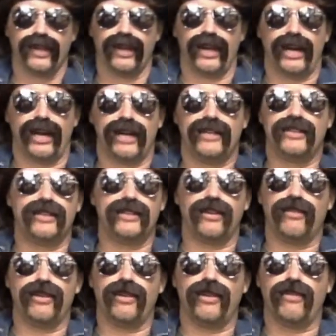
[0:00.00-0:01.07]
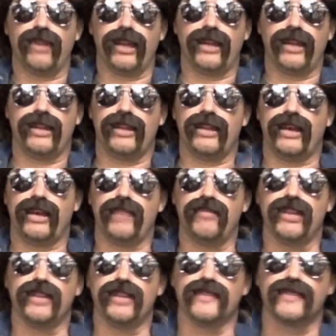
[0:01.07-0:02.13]
I don't know what any of that
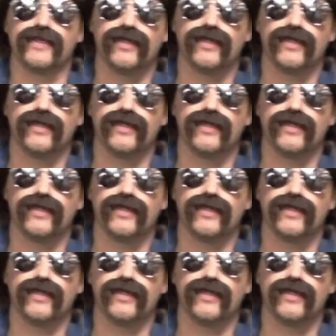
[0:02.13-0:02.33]
means.